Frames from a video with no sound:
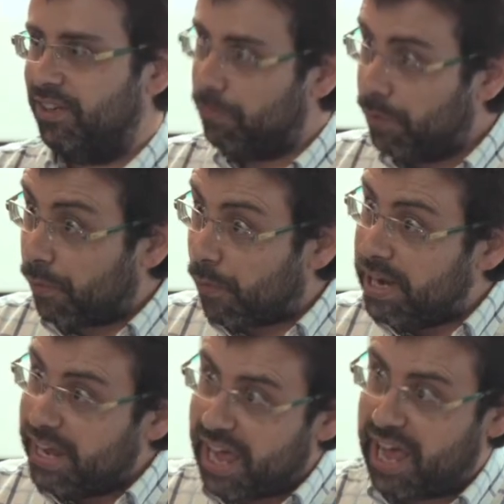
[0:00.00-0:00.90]
We
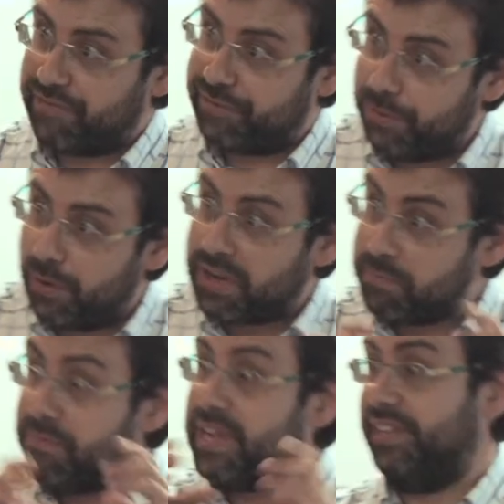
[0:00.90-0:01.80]
really have to
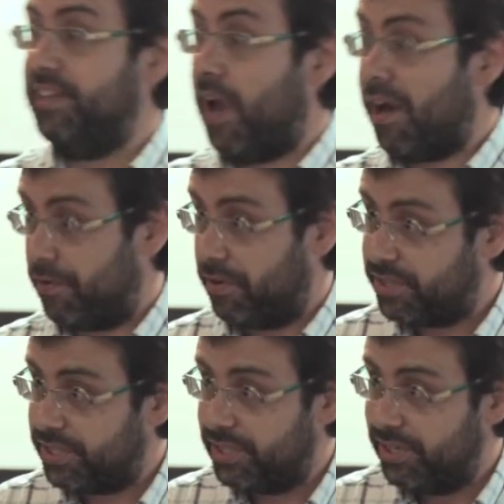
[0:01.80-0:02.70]
admit the
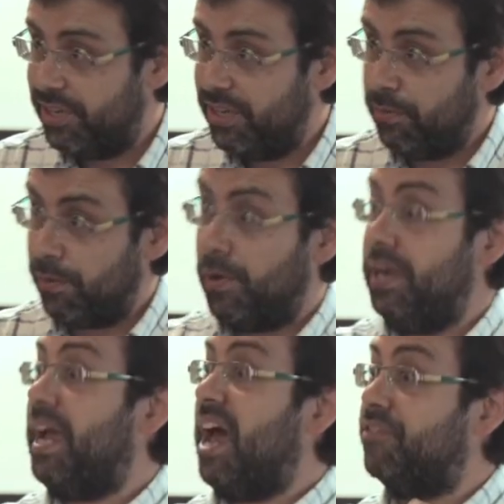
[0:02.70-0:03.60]
errors. We
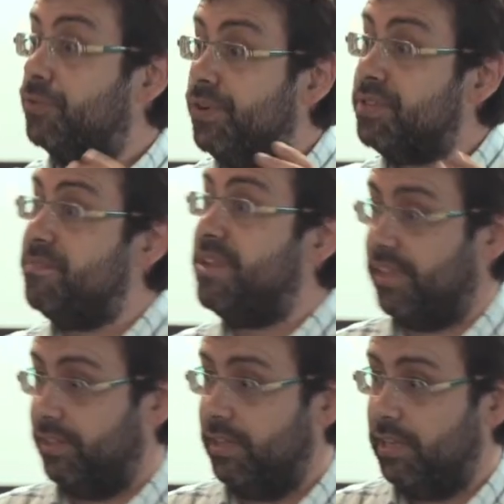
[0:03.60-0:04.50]
really have to
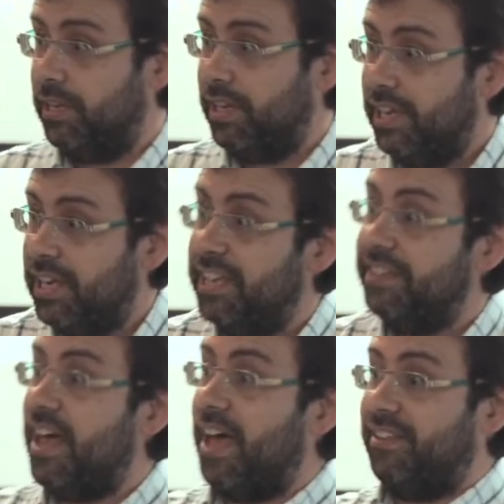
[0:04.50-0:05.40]
admit
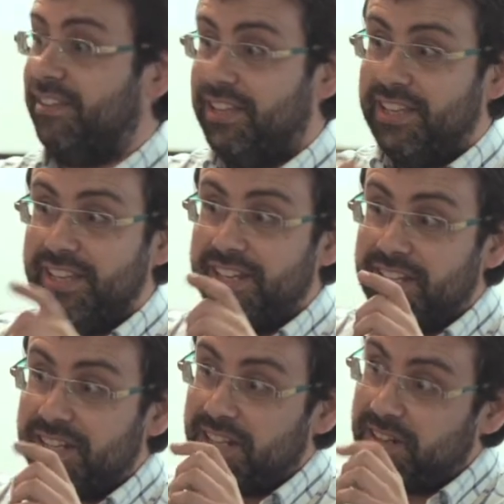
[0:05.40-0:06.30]
that
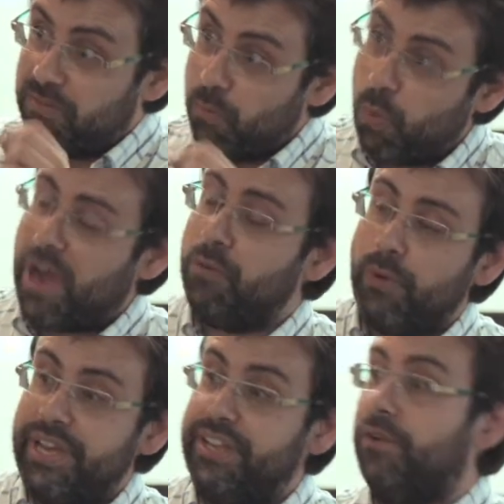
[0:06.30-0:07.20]
1
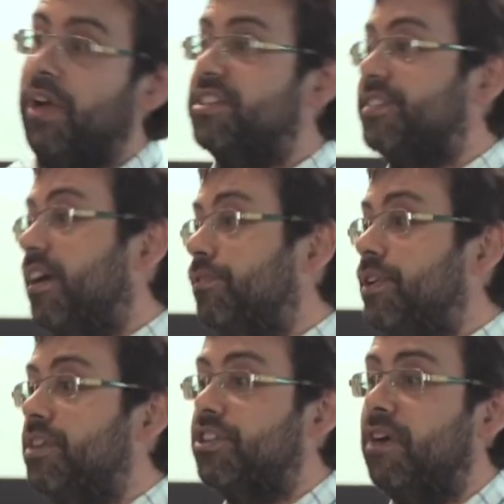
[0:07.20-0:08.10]
week you can start
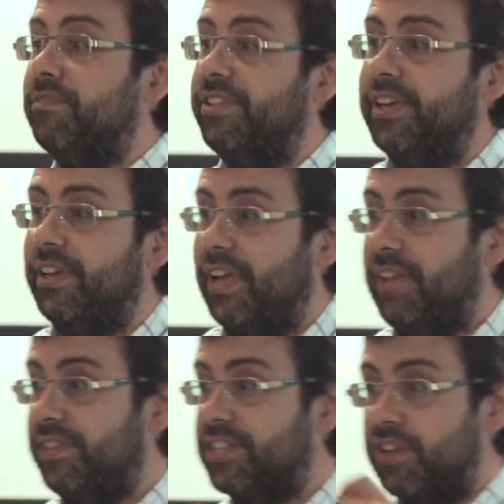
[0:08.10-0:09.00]
doing something,
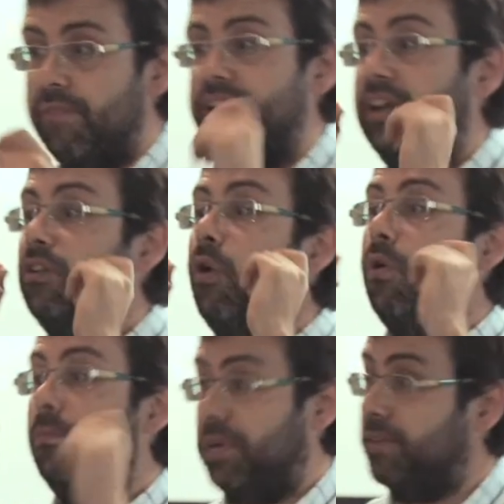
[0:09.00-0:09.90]
and this something can go
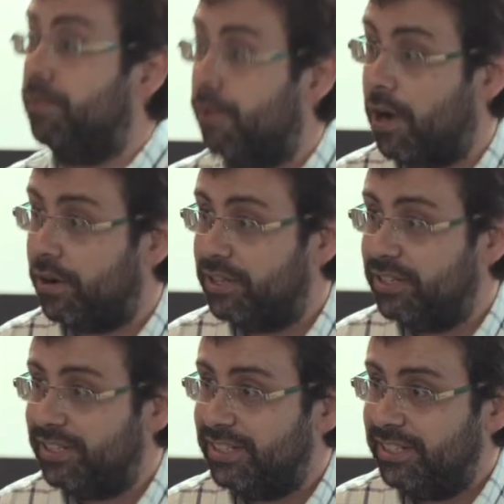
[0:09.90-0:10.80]
completely wrong.
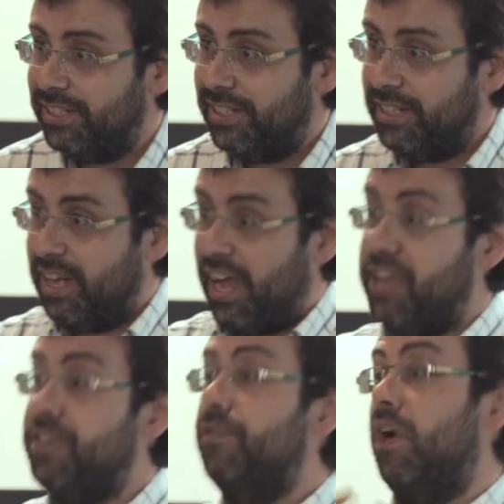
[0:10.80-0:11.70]

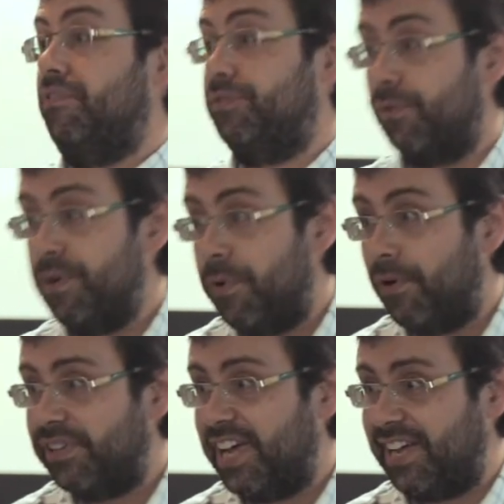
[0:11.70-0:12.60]
And you have to
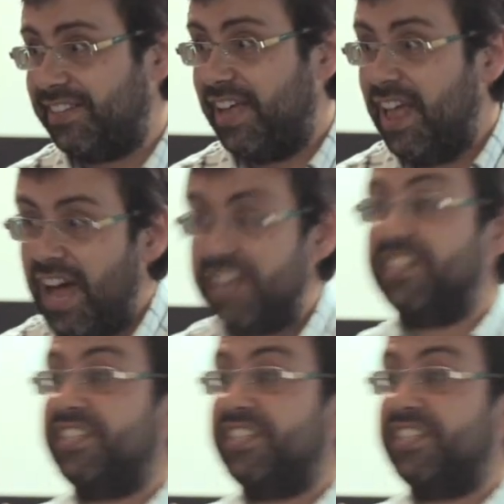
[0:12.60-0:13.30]
report that as a